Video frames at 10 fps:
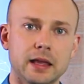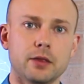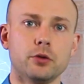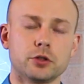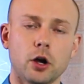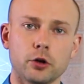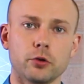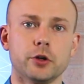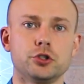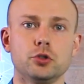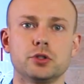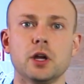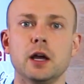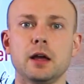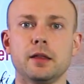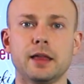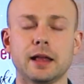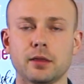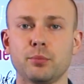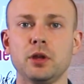get those hunger issues
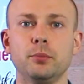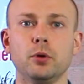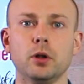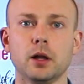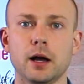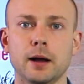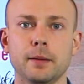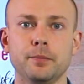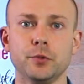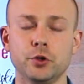that the people um,